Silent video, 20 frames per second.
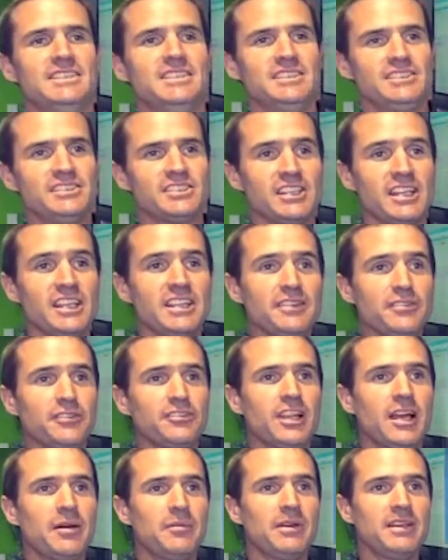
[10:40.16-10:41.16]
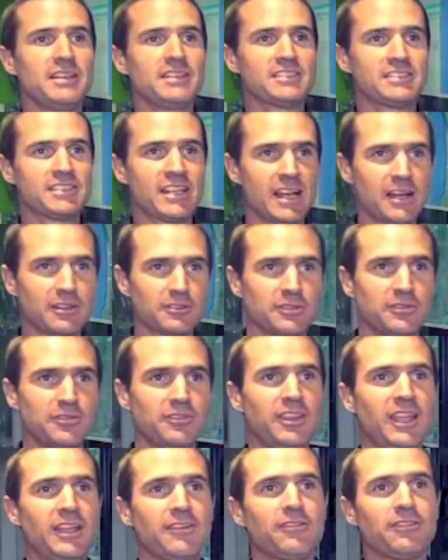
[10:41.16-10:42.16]
It's the end of summer and sales
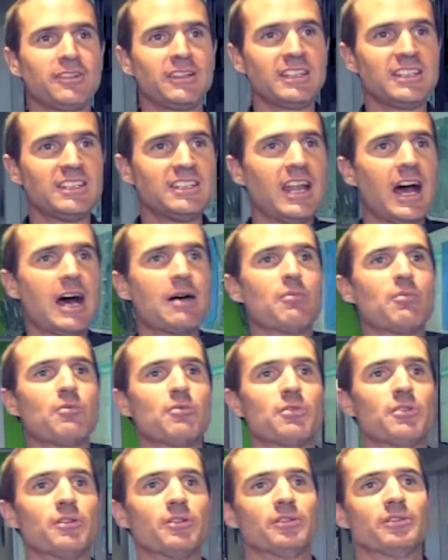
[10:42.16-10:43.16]
have definitely doubled.